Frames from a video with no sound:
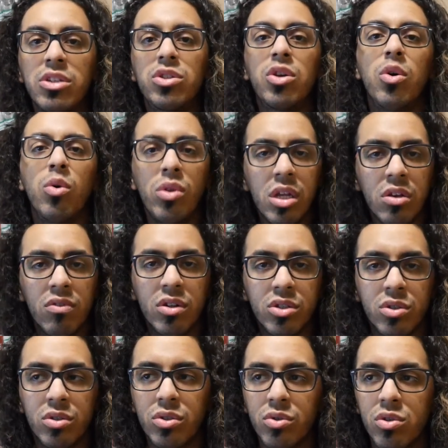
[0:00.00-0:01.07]
to the
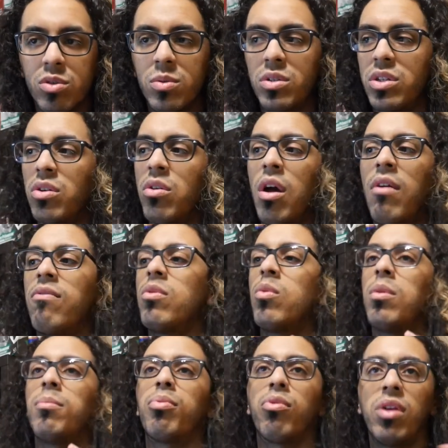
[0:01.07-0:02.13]
original source material
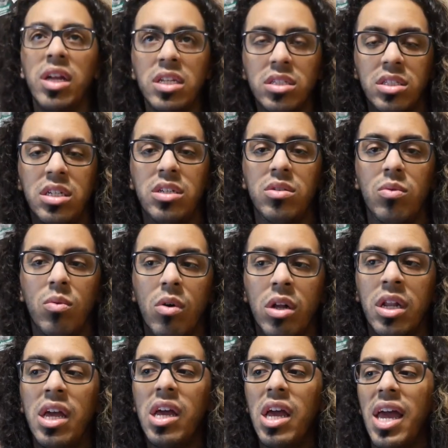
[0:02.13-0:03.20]
everyone praised season one